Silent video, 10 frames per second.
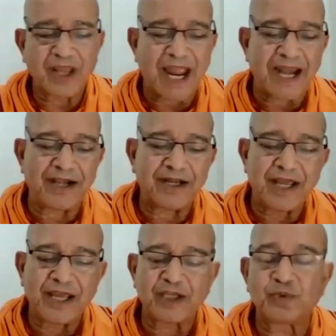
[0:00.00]
and
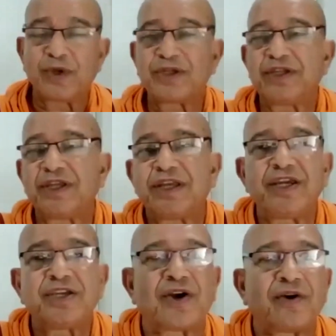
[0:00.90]
is within the
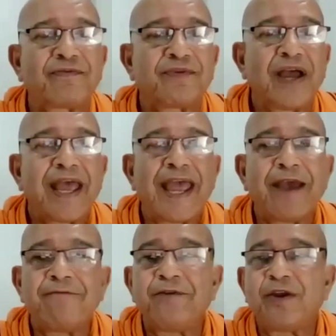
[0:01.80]
reach of
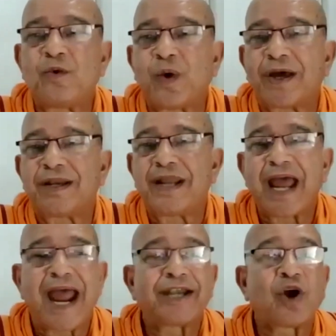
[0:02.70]
everyone
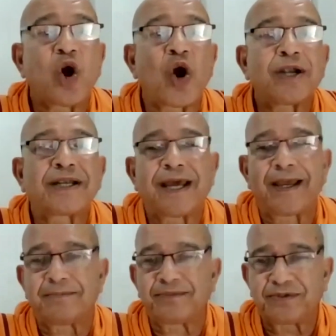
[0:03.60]
at all
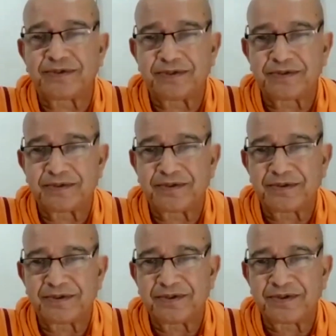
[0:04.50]
times.
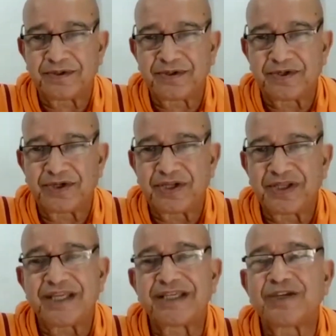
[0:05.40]

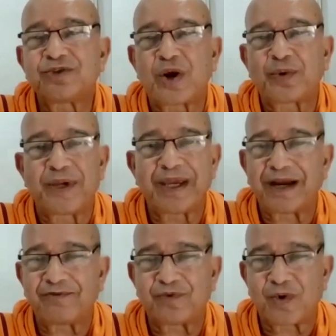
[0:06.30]
This is what we
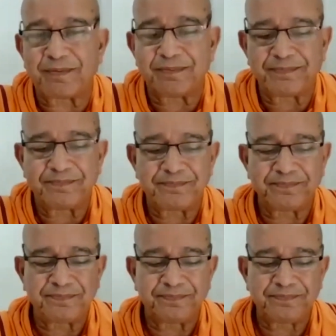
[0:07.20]
get from.
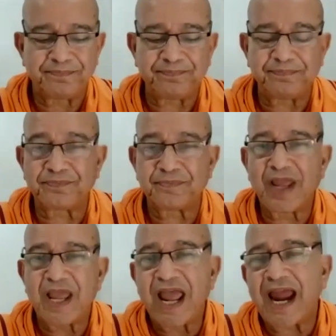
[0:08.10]

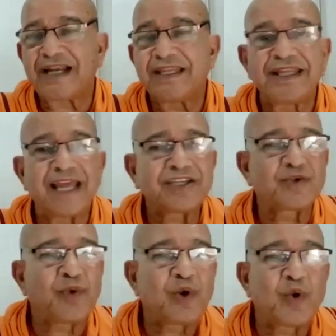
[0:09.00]
And
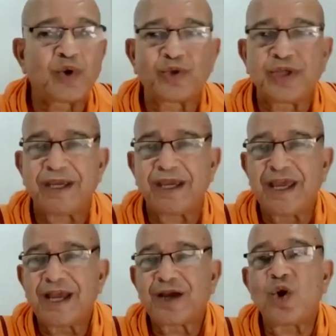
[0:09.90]
next we go to the
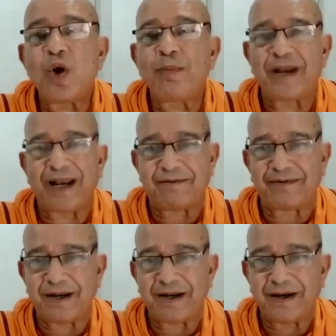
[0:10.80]
global level.